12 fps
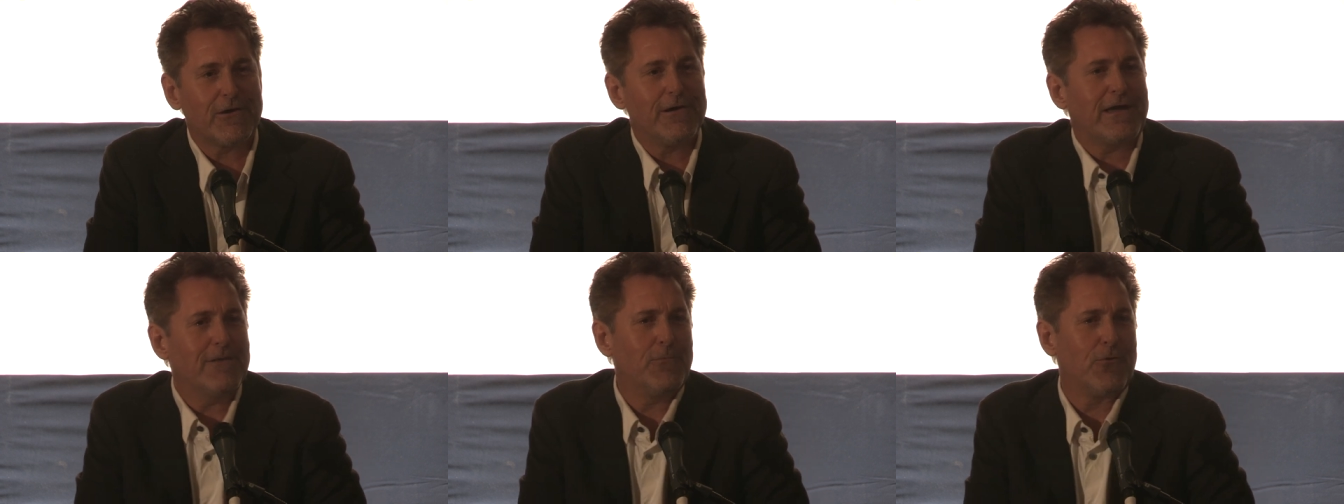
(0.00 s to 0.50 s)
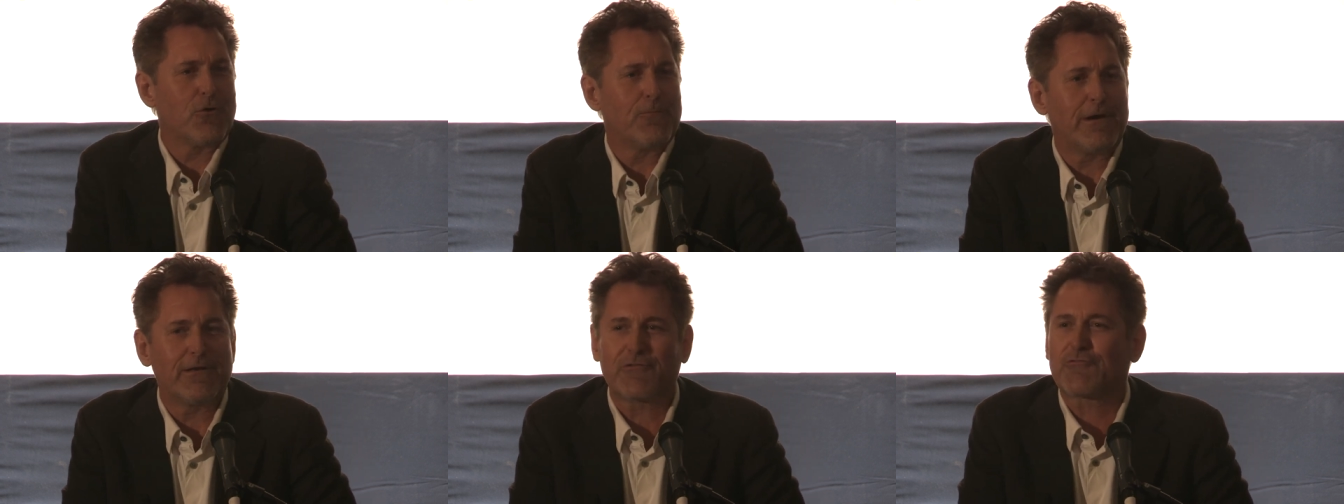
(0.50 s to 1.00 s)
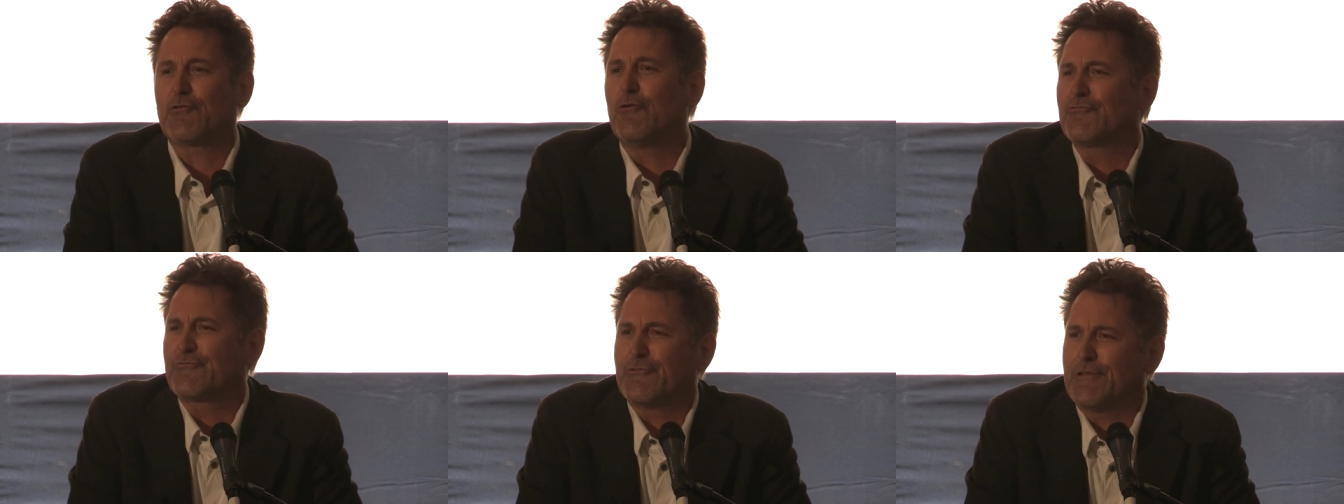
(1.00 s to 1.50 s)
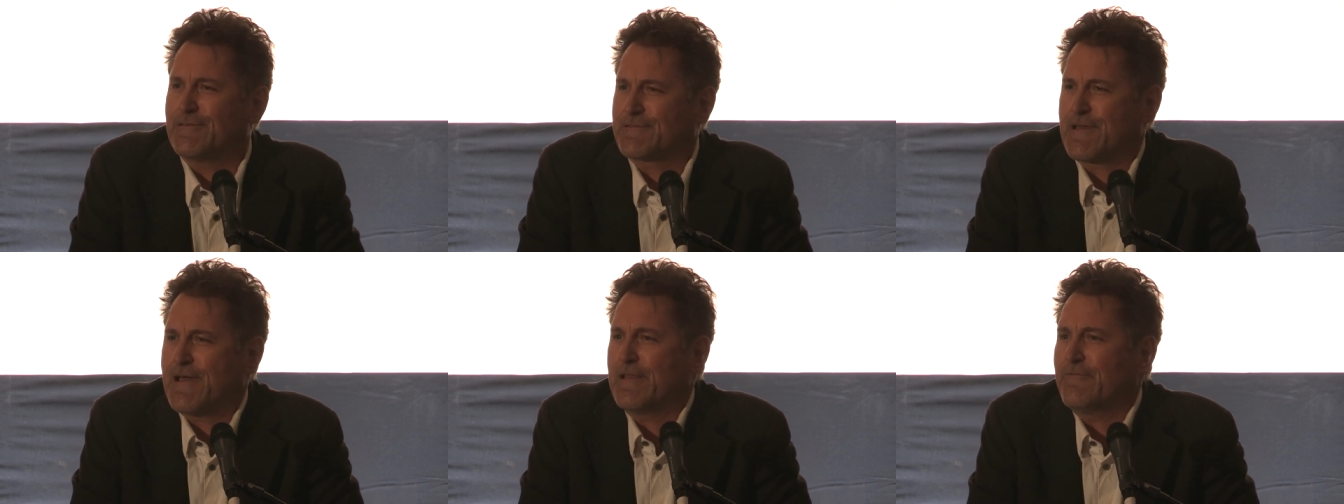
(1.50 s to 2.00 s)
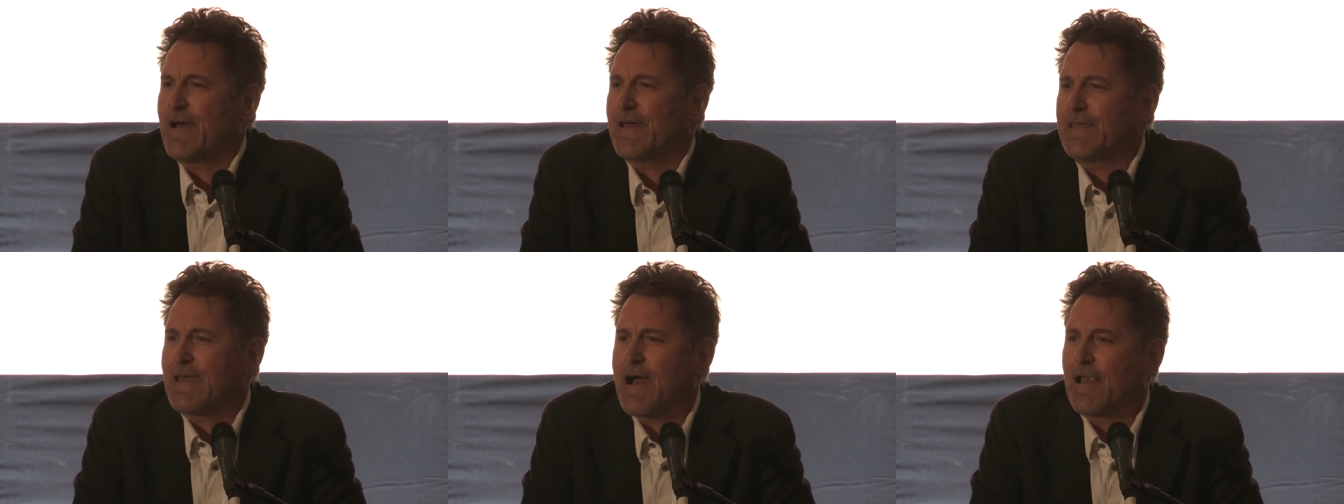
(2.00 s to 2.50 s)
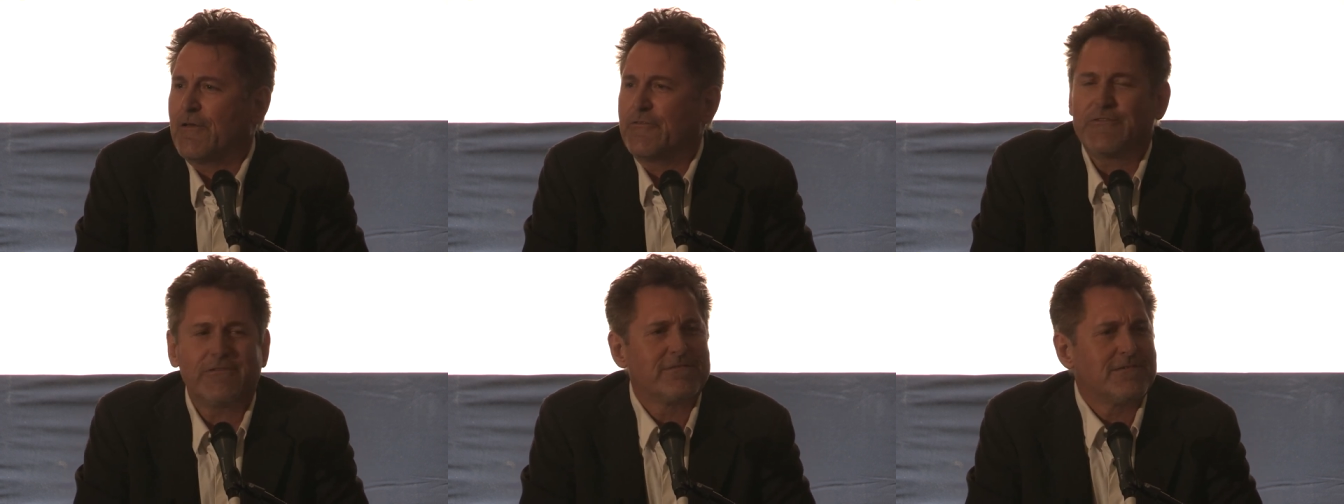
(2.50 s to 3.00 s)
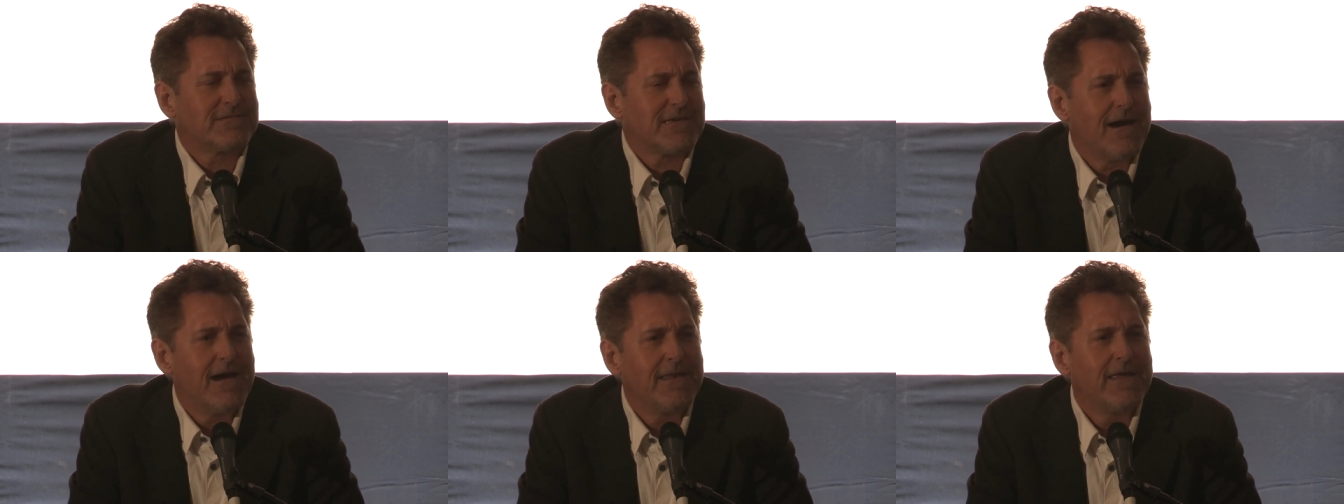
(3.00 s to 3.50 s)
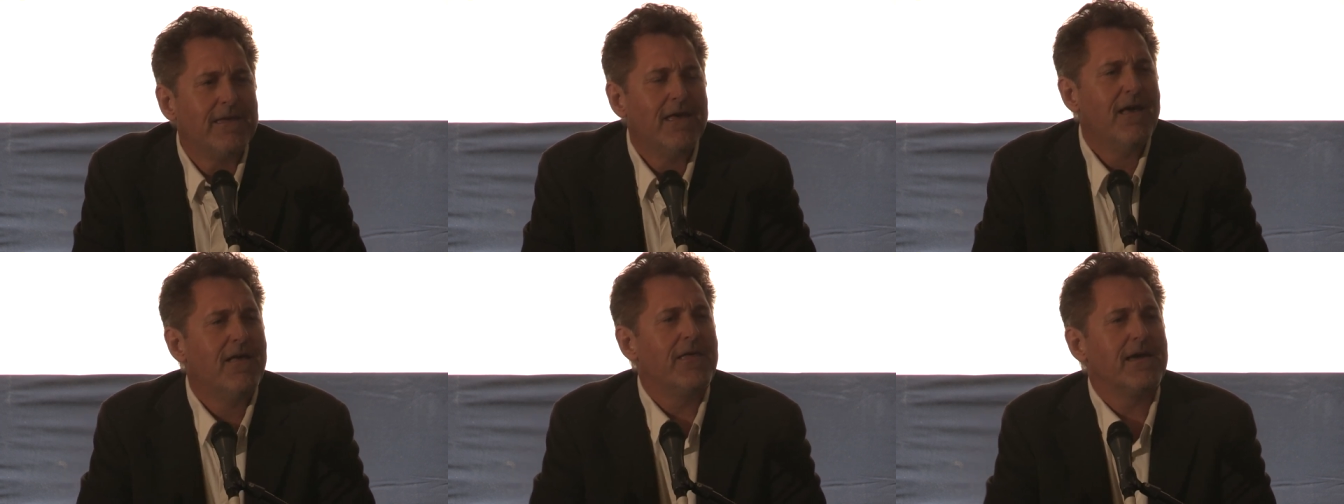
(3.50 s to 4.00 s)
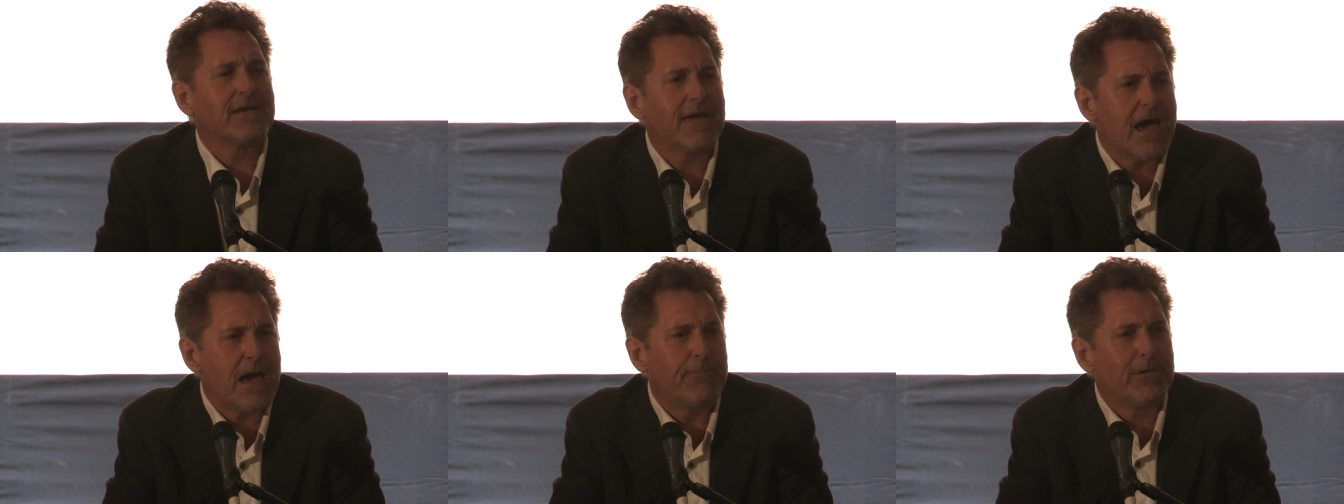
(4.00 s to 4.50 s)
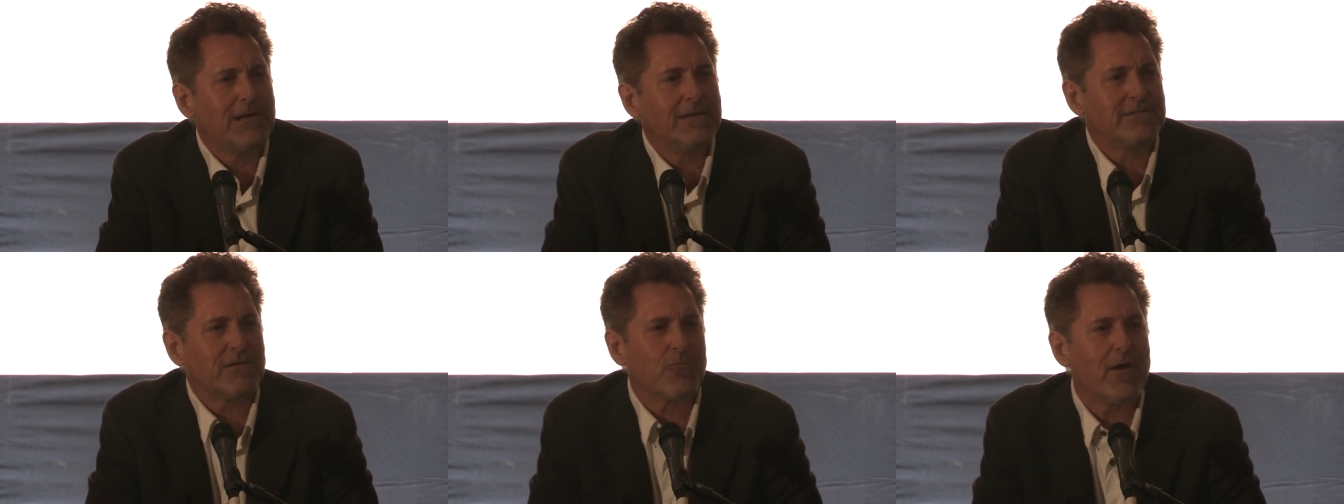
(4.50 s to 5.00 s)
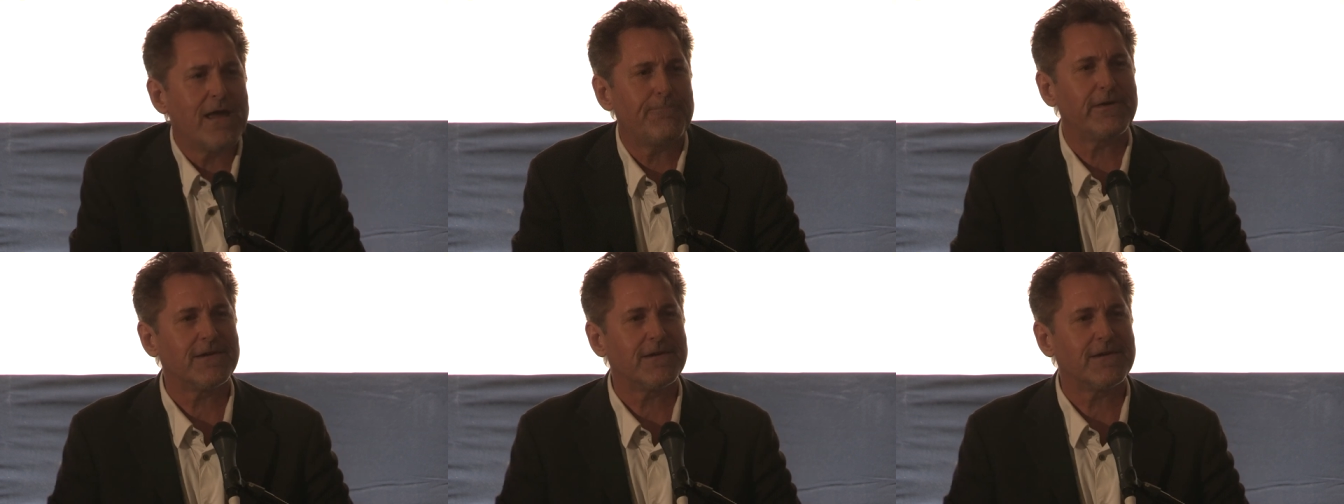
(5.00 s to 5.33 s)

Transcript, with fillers: talking more about a socialist kind of ideology in society than capitalism, right?